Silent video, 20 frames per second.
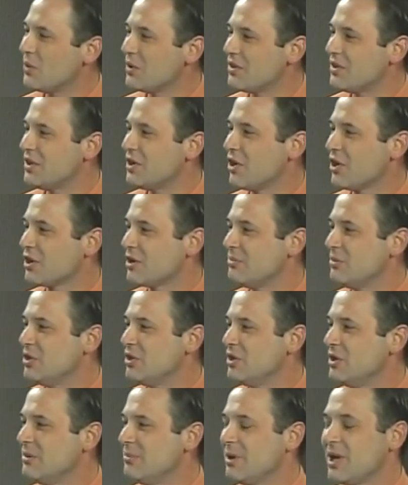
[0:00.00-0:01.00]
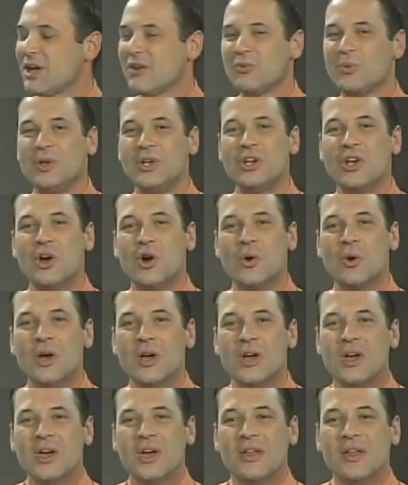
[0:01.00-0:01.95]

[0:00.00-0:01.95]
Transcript: within our community, because we know